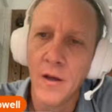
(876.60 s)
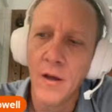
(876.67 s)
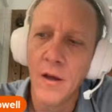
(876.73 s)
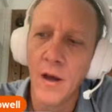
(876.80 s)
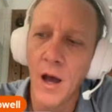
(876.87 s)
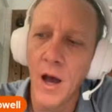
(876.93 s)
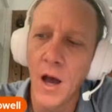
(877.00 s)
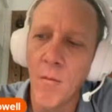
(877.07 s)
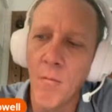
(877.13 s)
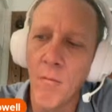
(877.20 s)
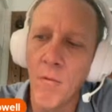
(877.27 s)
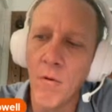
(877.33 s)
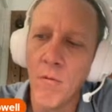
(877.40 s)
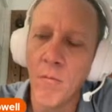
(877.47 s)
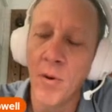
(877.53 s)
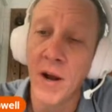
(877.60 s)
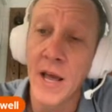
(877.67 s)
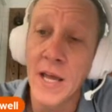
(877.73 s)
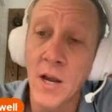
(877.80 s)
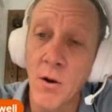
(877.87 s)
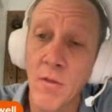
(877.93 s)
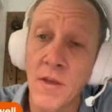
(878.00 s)
I
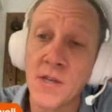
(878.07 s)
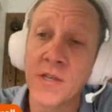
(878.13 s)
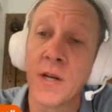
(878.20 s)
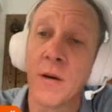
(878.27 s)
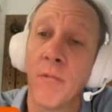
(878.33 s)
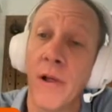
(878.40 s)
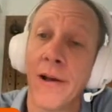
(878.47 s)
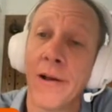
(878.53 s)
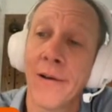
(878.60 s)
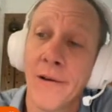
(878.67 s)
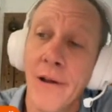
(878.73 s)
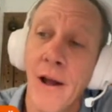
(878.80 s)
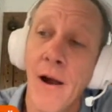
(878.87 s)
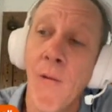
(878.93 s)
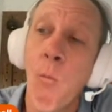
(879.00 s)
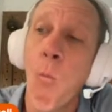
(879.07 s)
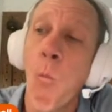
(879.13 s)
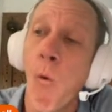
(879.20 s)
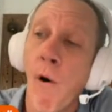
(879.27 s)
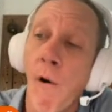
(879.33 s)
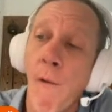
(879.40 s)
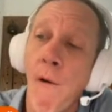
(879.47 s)
hear this and I'm like, okay,
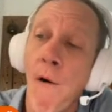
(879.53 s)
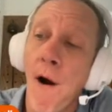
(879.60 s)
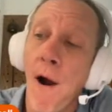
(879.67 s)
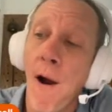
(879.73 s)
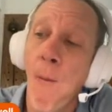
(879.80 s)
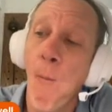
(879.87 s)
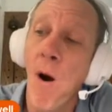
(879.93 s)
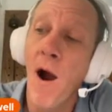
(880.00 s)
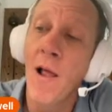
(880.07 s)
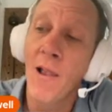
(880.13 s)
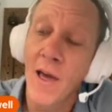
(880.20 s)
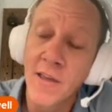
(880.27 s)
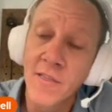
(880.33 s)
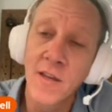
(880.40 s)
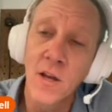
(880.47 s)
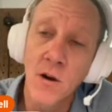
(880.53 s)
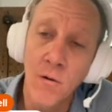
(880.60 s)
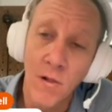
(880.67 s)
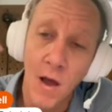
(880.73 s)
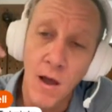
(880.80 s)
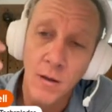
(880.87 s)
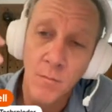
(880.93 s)
I like the
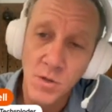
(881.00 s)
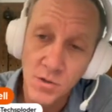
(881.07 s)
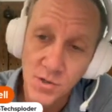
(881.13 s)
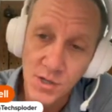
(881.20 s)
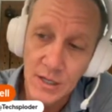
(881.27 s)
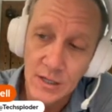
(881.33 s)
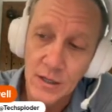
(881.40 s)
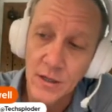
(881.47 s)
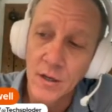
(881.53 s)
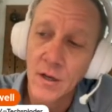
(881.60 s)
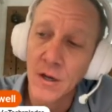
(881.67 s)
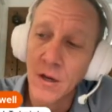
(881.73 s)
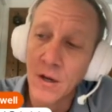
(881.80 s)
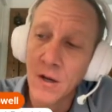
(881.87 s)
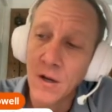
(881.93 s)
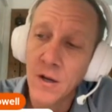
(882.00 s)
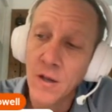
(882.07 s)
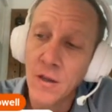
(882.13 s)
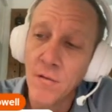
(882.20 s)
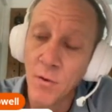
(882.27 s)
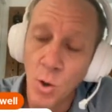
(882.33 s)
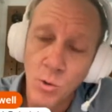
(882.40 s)
underlying music.
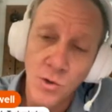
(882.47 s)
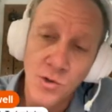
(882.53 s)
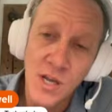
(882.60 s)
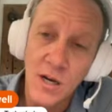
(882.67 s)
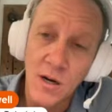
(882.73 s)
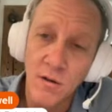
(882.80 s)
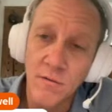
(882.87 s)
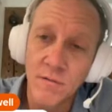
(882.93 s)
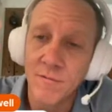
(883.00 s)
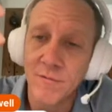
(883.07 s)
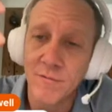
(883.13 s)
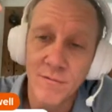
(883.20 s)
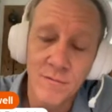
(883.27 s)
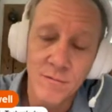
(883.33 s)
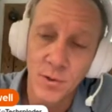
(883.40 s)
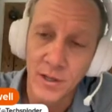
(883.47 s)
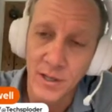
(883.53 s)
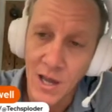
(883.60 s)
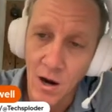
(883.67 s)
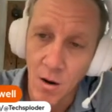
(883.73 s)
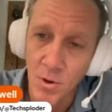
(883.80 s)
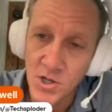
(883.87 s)
The vocals I don't really
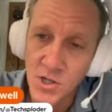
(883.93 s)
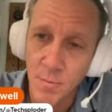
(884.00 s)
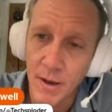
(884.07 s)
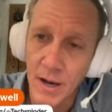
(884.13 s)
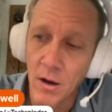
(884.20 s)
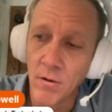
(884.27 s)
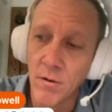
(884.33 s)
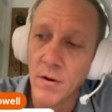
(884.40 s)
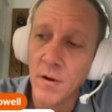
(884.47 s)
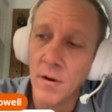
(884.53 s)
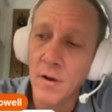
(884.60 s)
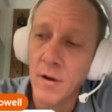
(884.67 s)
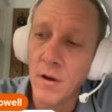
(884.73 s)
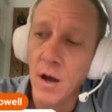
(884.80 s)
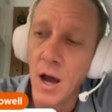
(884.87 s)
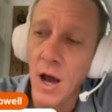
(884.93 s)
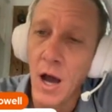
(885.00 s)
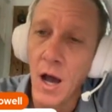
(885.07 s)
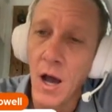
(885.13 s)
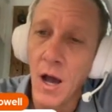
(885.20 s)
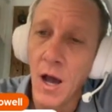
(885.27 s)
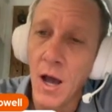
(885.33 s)
care much about.
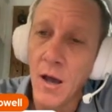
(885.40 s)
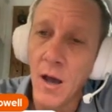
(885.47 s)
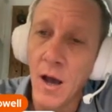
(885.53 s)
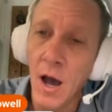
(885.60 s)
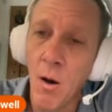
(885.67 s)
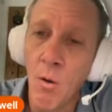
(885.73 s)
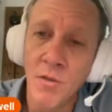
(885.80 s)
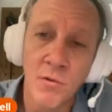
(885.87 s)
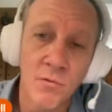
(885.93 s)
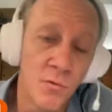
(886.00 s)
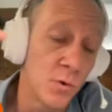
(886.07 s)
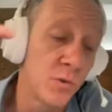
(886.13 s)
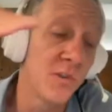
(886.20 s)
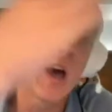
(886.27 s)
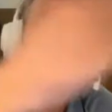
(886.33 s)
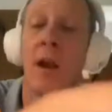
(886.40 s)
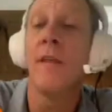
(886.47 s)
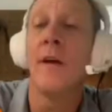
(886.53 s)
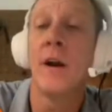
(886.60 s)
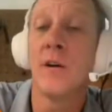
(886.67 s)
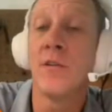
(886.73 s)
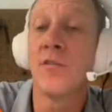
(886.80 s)
I want those vocals out of
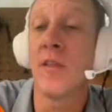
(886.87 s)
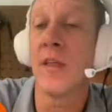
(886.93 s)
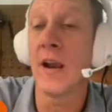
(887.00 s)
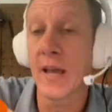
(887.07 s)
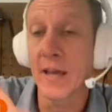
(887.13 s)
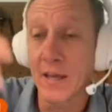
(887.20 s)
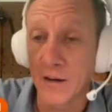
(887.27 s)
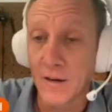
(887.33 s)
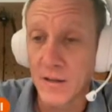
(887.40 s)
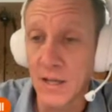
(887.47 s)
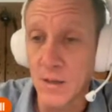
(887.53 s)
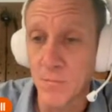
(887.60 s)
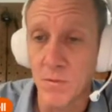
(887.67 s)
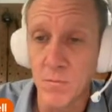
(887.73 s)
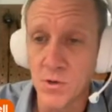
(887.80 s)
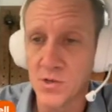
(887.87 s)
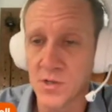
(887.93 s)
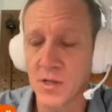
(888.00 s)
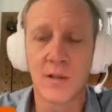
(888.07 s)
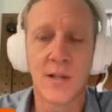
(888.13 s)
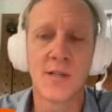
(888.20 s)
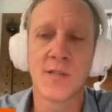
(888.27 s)
there so that I can keep the
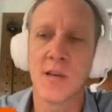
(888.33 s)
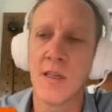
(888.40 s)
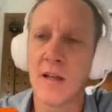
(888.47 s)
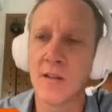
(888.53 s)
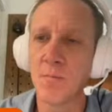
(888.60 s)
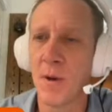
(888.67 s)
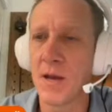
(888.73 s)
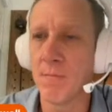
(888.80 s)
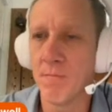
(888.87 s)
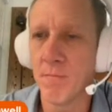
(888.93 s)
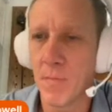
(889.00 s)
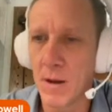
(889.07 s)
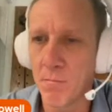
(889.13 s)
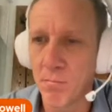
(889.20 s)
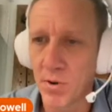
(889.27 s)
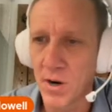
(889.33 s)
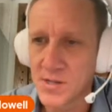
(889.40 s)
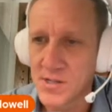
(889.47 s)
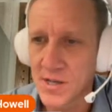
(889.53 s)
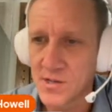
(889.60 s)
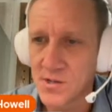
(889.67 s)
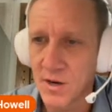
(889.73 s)
music. Let's say that's my
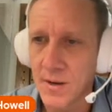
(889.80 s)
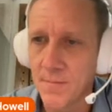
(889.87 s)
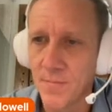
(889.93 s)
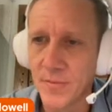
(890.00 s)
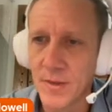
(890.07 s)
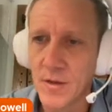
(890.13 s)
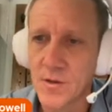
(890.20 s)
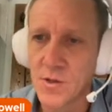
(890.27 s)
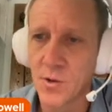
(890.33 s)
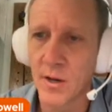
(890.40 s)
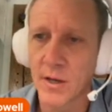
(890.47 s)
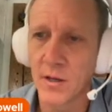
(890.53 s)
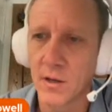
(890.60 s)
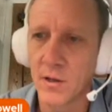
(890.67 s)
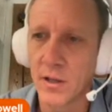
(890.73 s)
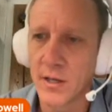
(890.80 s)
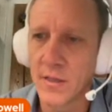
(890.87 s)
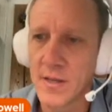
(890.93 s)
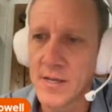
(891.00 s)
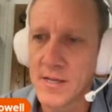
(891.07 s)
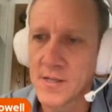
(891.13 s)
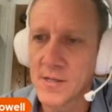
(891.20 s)
process, right? So I can click
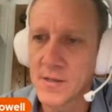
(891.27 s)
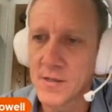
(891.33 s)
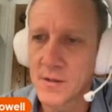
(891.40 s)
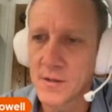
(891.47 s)
this,